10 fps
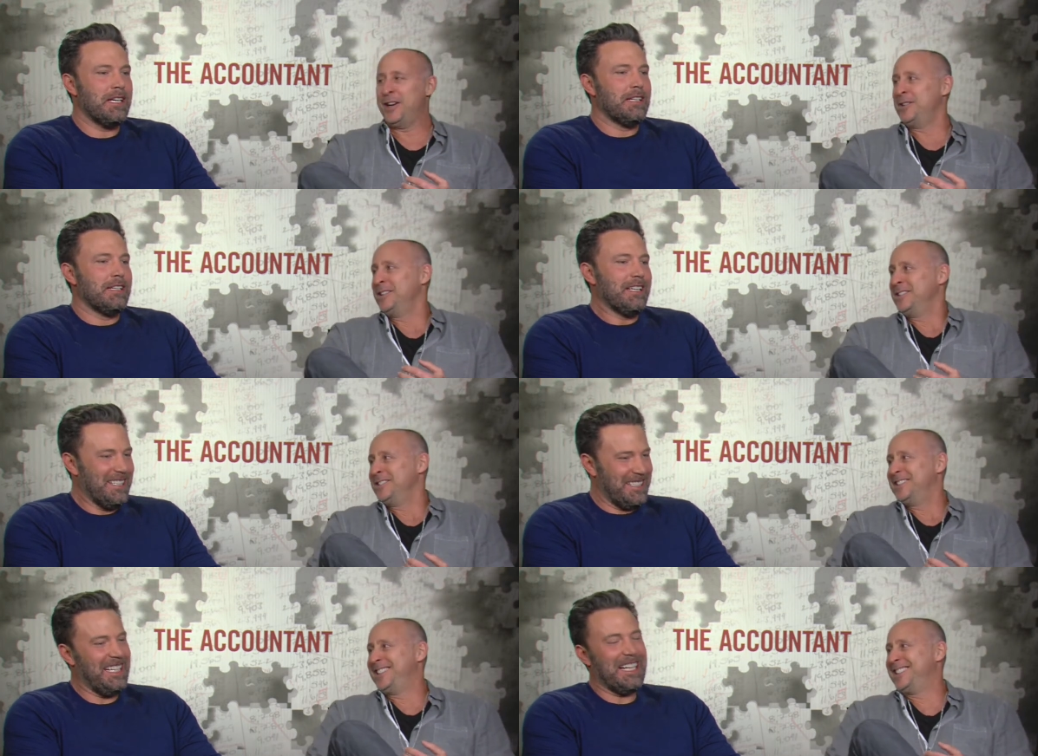Speaker 1: know.
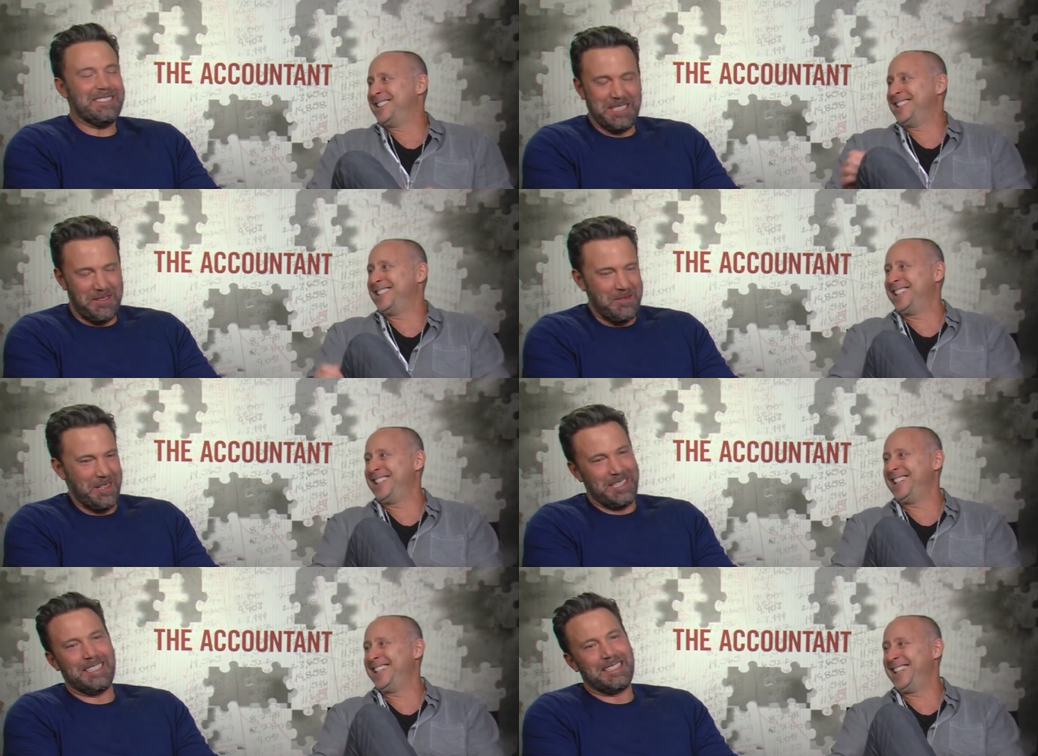yeah, same for
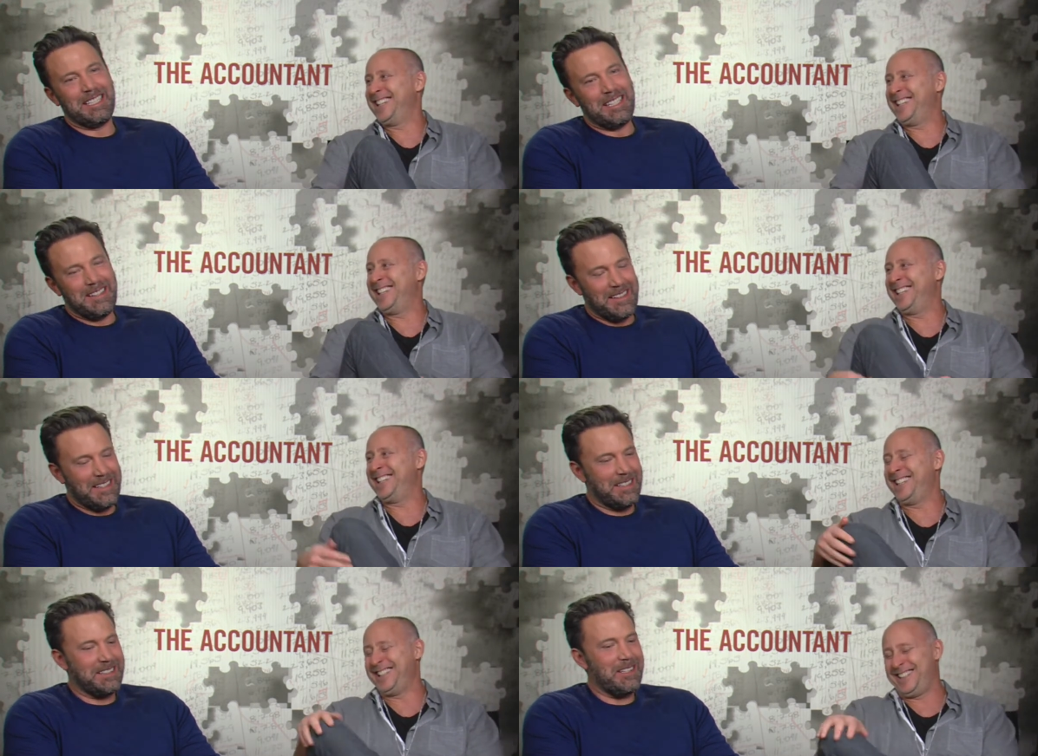me.
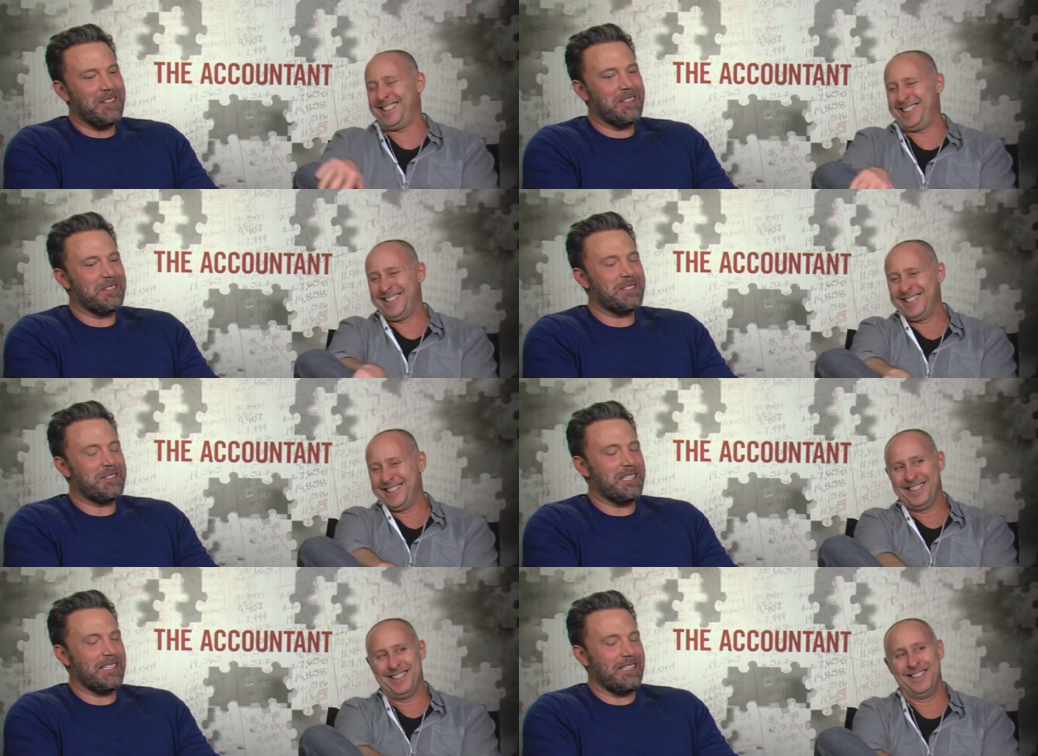No, you know, it was
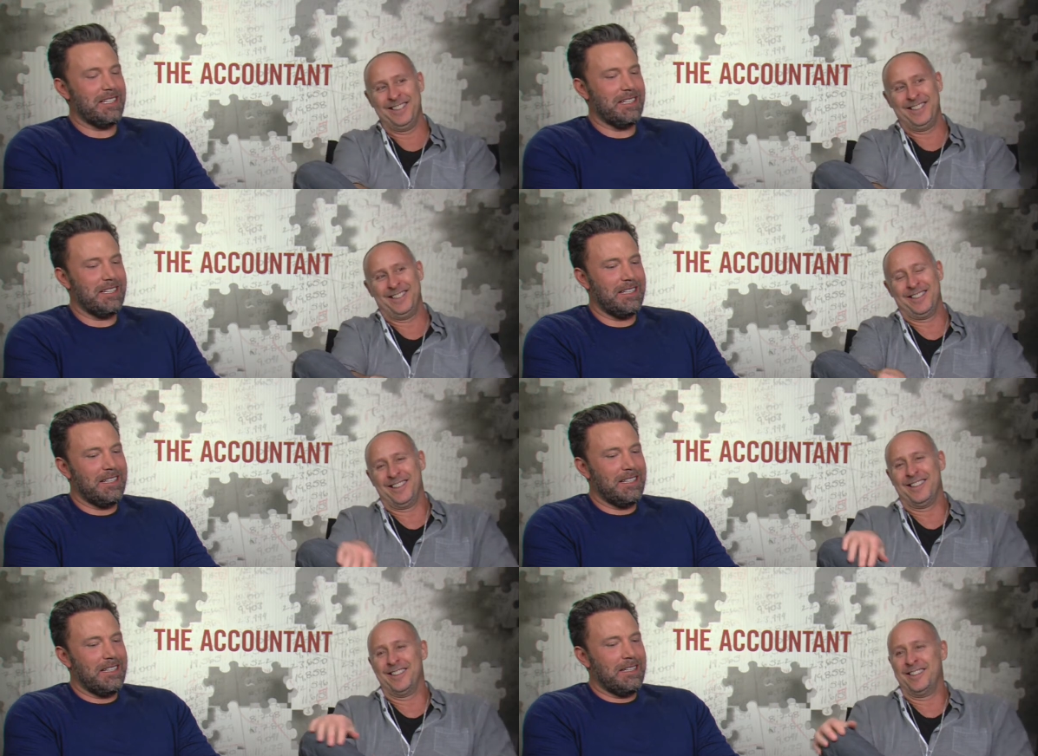really. Uh,
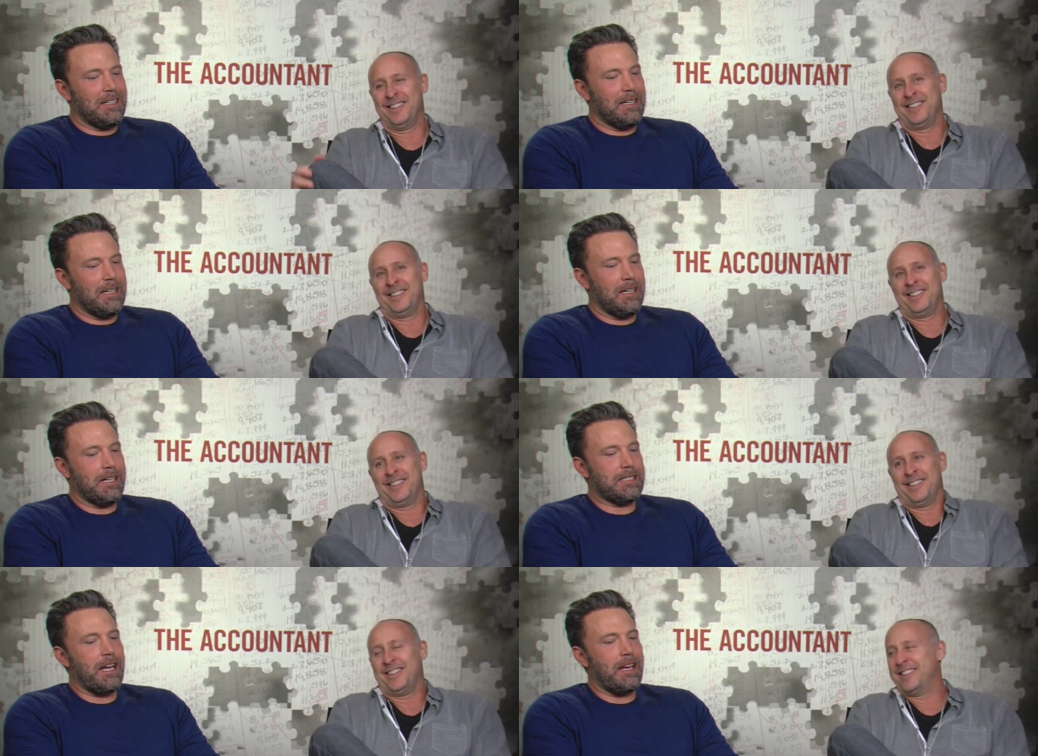uh,
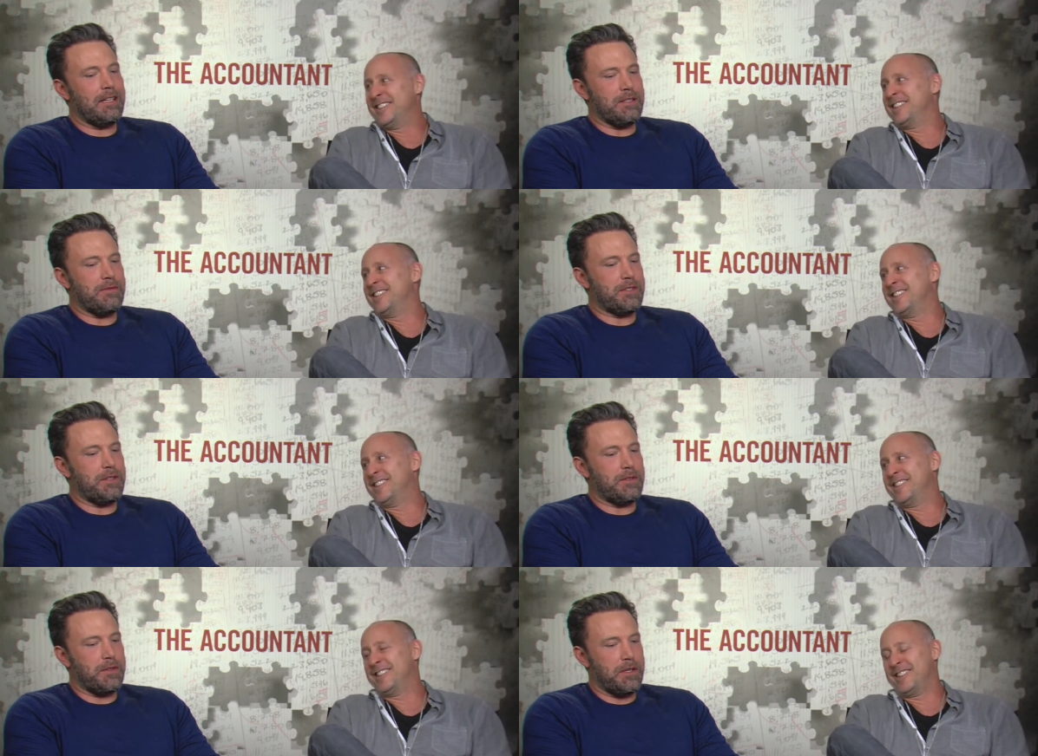exciting to,
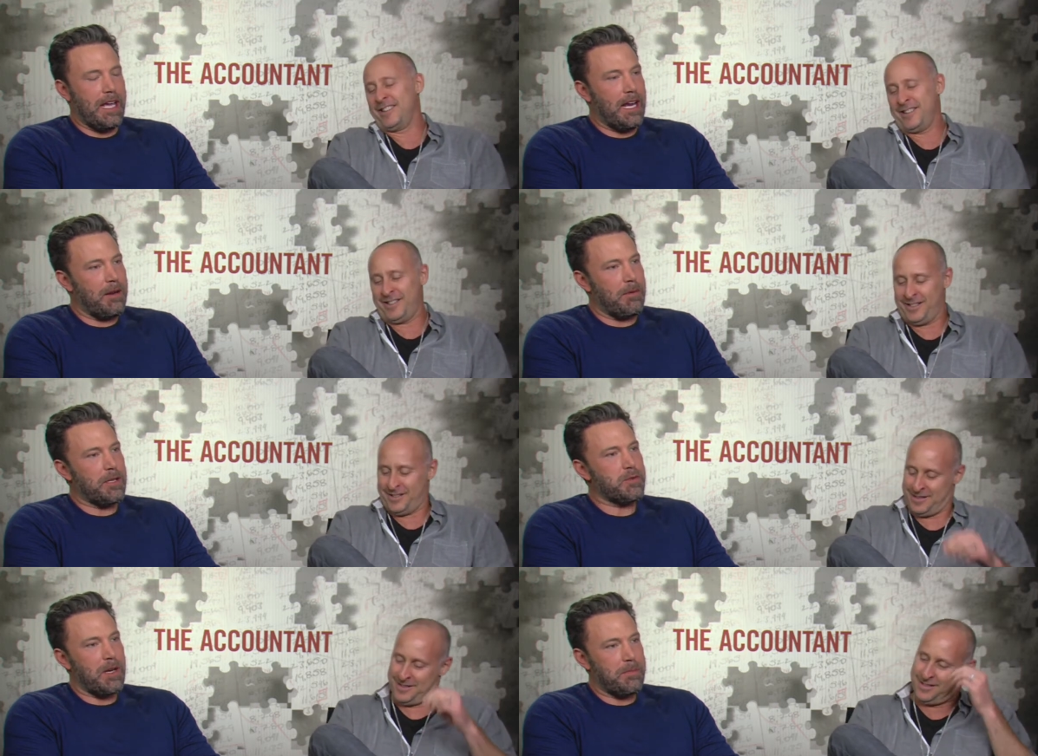to, to get a, a,
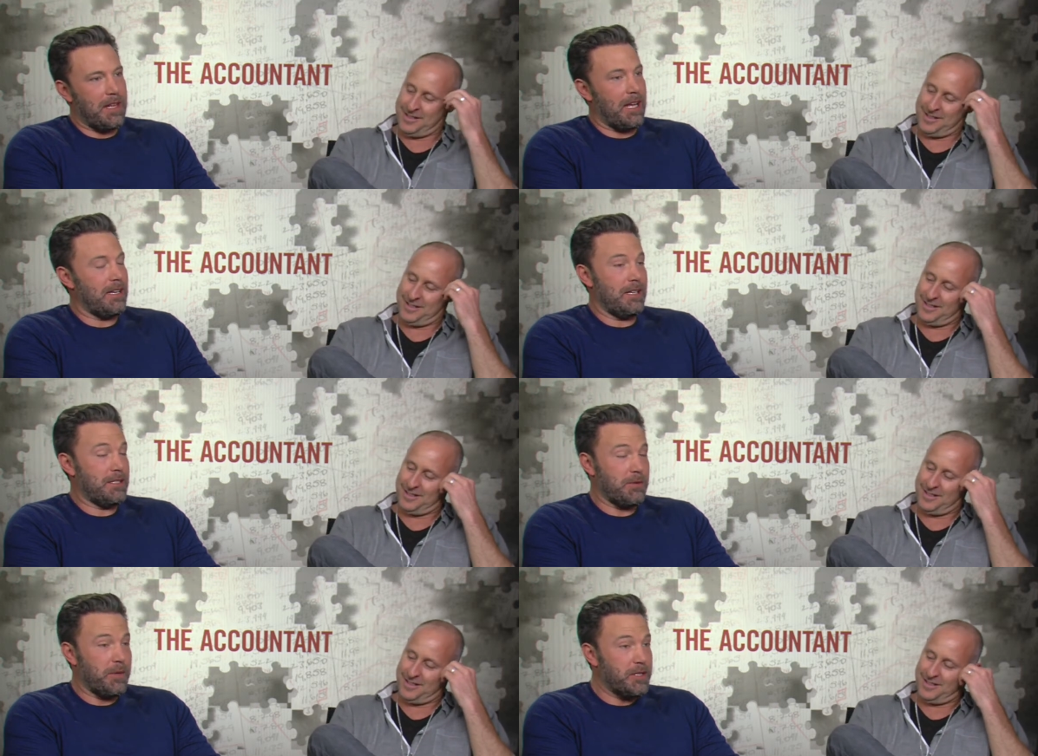script that
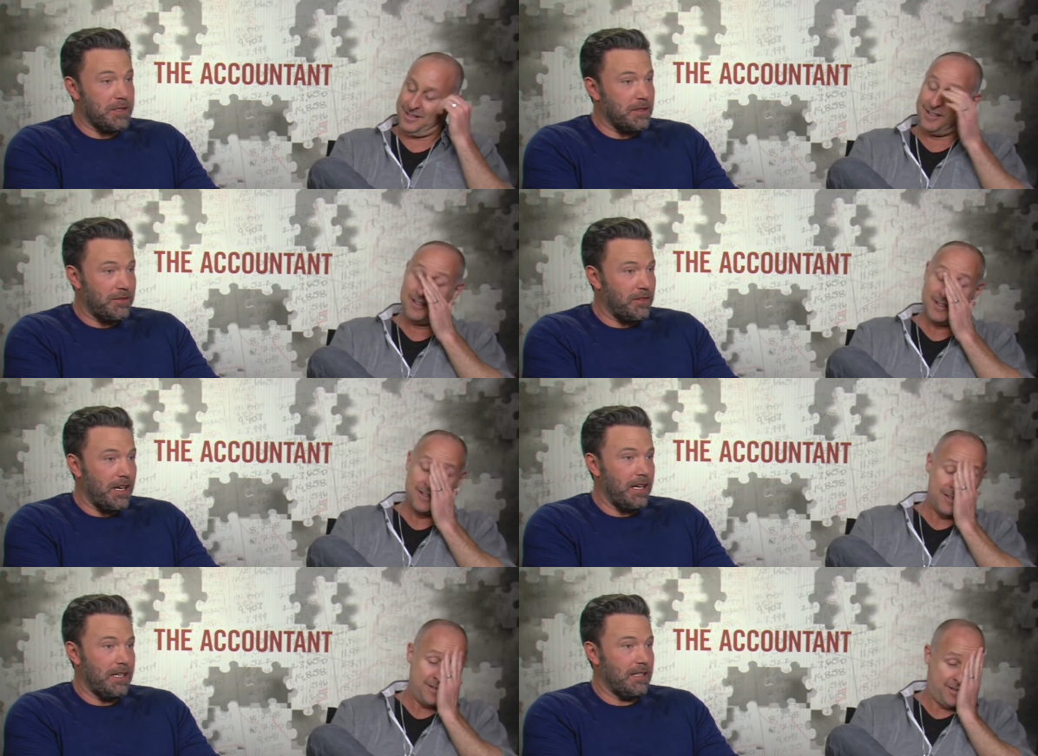is original and
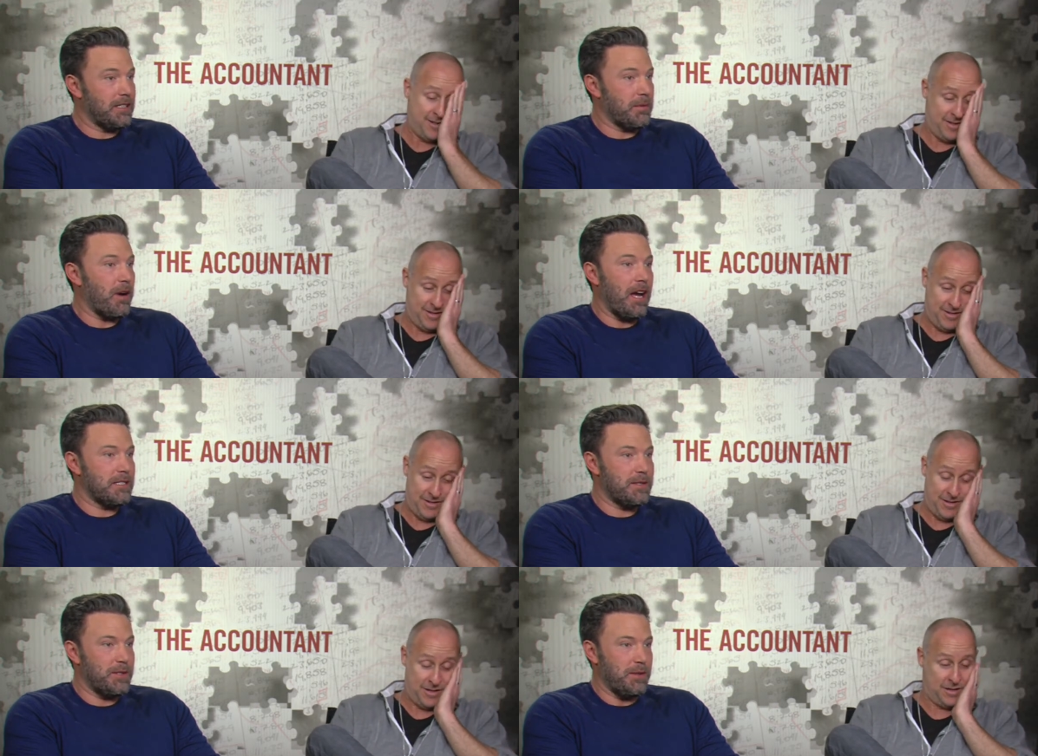fun and surprises